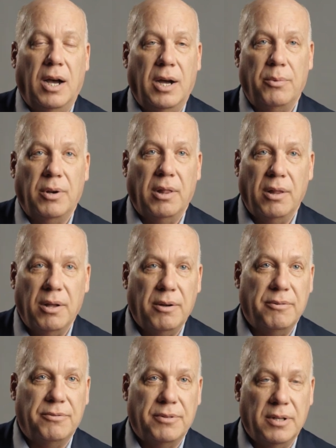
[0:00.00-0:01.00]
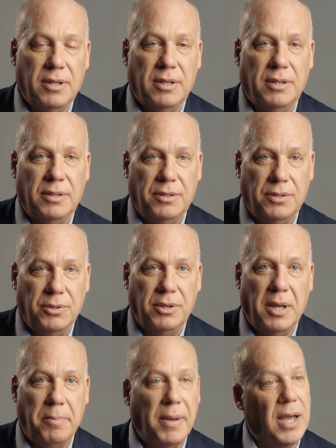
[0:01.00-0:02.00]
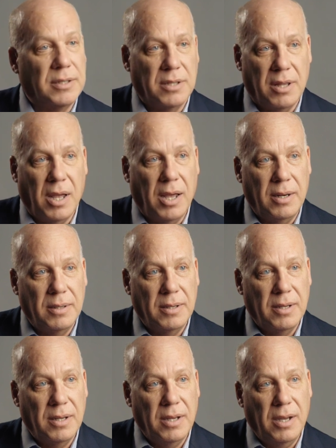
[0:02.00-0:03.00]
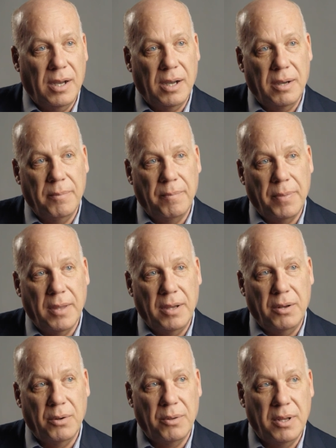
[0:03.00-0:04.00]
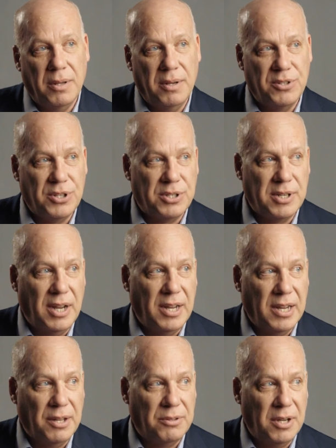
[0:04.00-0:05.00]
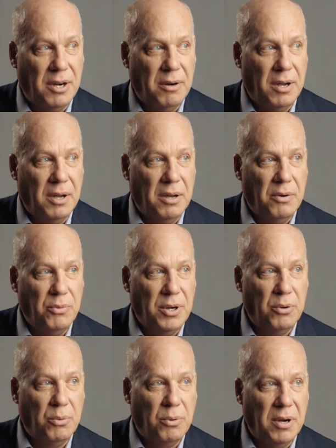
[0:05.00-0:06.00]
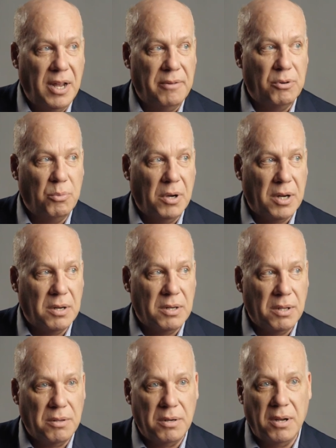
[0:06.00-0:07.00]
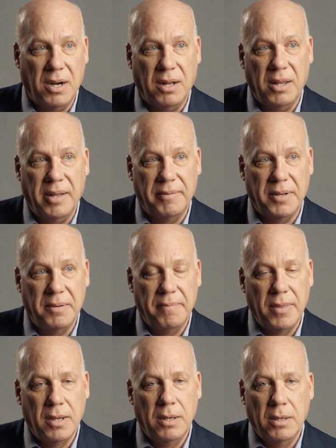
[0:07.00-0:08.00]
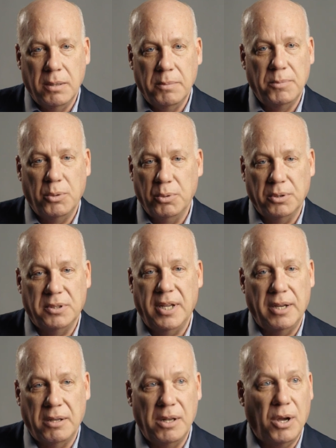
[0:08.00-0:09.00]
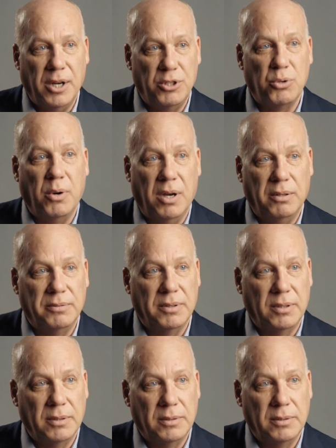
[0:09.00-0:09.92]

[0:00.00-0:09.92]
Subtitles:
I would love to get back to that. There's a saying out there, we don't ever want another 9/11, but we'll take a 9/12.